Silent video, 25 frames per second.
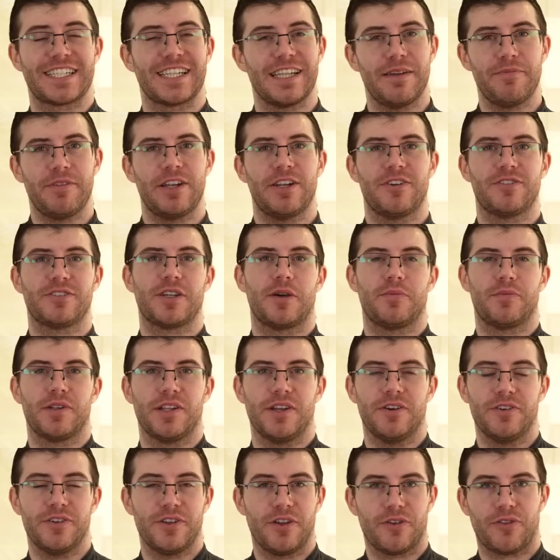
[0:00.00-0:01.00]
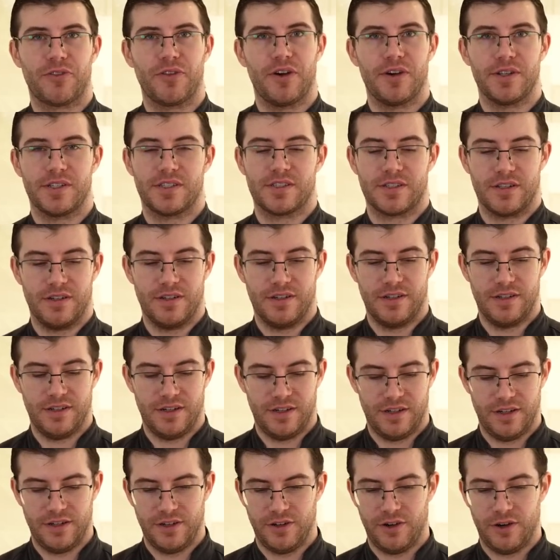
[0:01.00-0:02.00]
let me know down below your thoughts
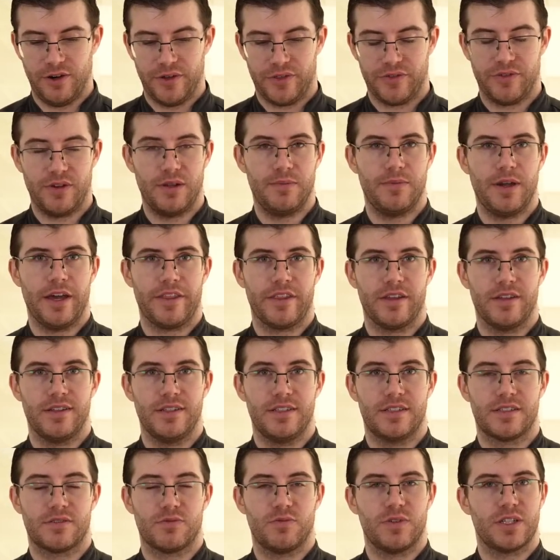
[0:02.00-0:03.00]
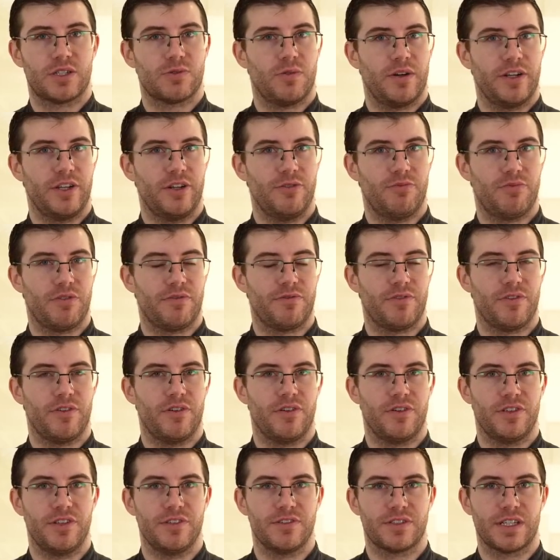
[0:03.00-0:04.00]
on all three methods, which one you prefer
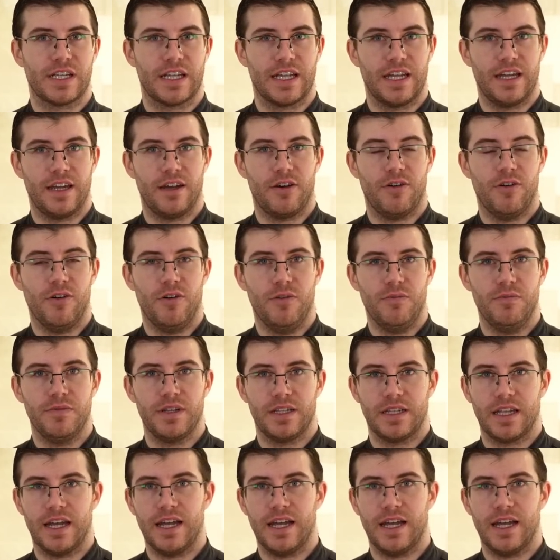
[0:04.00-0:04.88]
using at home in the